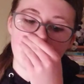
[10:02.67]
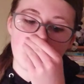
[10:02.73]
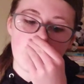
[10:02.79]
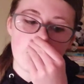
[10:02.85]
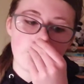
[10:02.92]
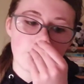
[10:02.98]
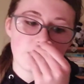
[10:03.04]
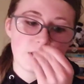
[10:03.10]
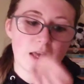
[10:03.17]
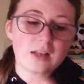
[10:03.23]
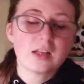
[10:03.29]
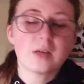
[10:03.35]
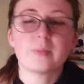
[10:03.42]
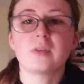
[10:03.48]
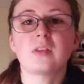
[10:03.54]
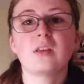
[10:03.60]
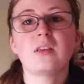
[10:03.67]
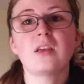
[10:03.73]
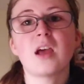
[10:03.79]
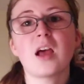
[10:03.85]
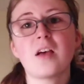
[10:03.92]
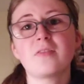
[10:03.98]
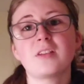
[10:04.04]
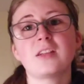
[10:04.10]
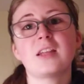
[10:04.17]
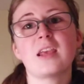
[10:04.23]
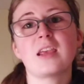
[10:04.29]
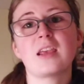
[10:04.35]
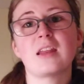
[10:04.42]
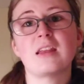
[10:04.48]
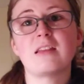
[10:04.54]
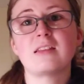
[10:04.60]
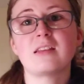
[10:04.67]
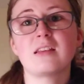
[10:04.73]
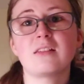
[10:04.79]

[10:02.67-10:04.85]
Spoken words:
Whenever it's that type of thing, you have to take it easy